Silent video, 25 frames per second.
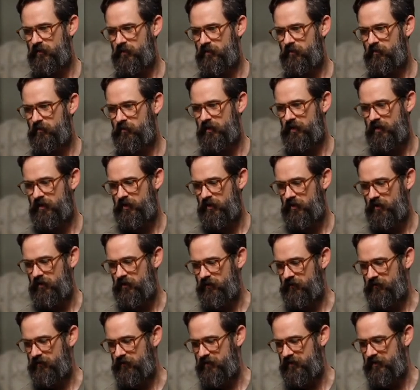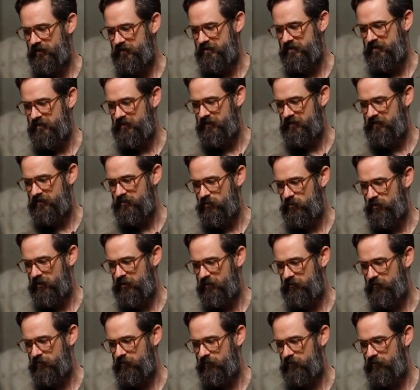Make all of this, at least
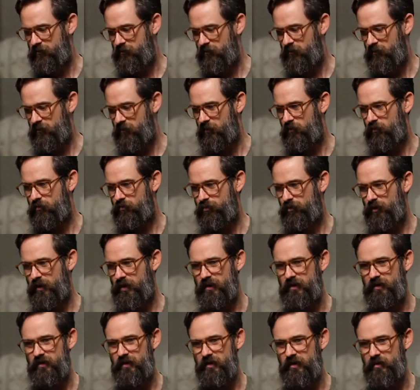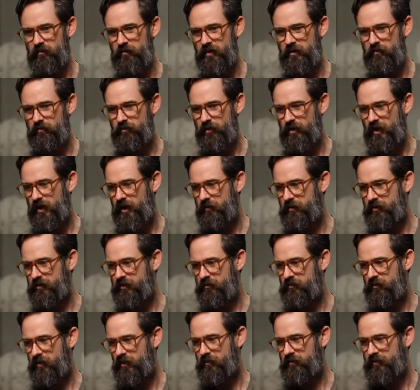the bread like a big blob at
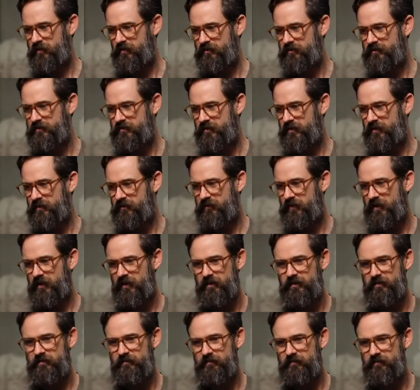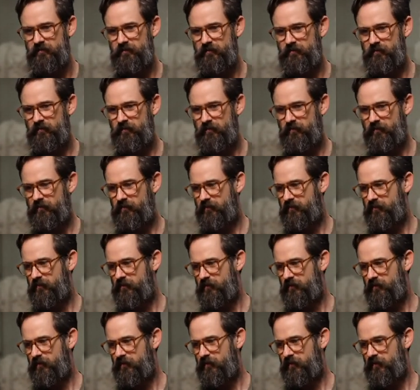the moment, and see if I can get
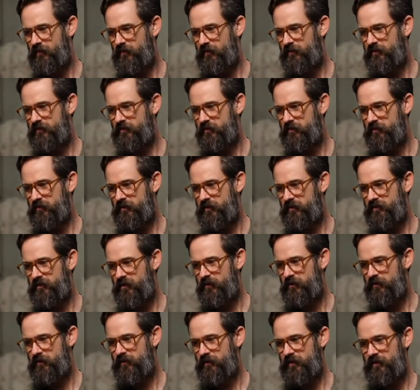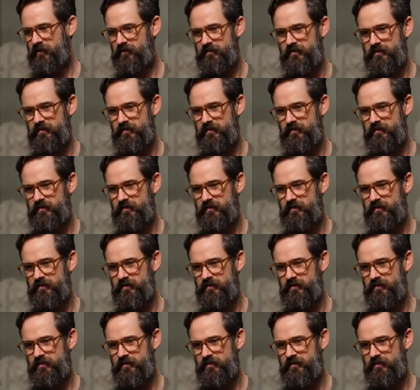some of these other things